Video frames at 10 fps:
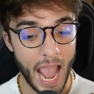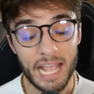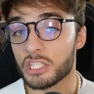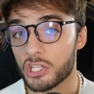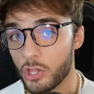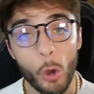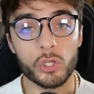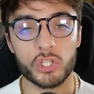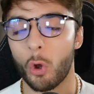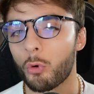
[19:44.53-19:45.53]
And
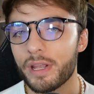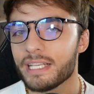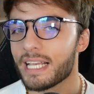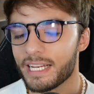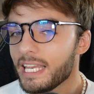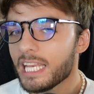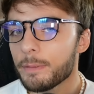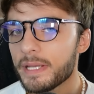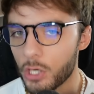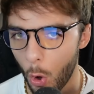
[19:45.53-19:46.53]
those stories need
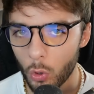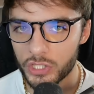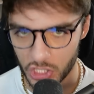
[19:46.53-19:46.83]
to be told